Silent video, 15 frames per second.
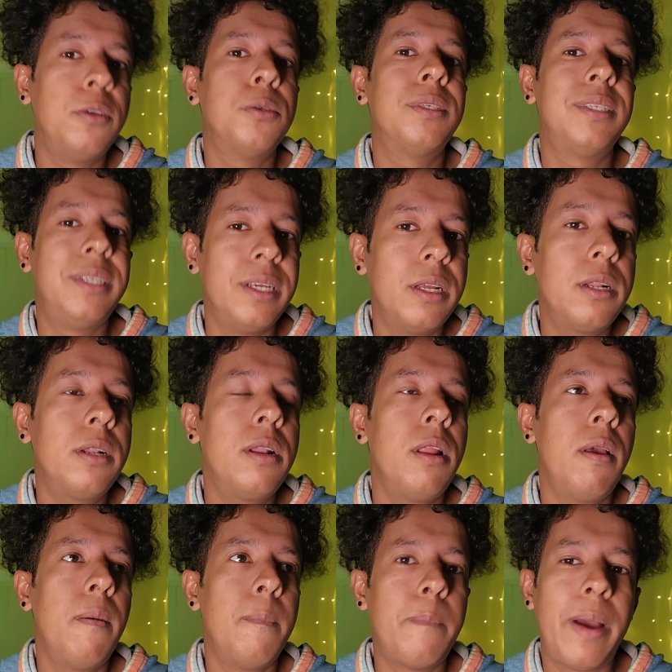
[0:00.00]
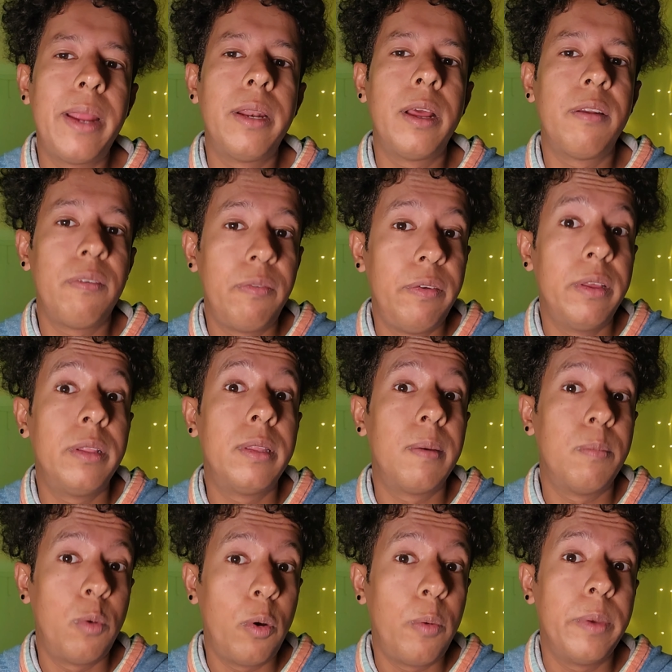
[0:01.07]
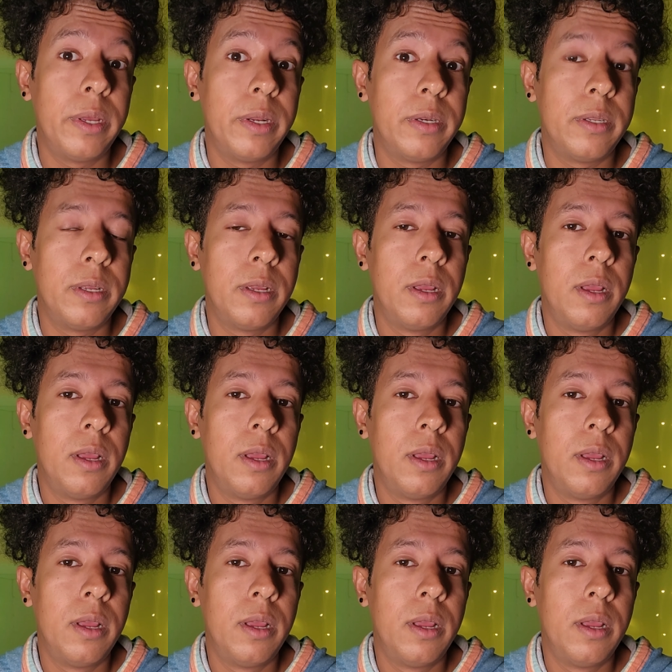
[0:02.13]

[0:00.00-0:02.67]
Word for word: you still might not feel the moment,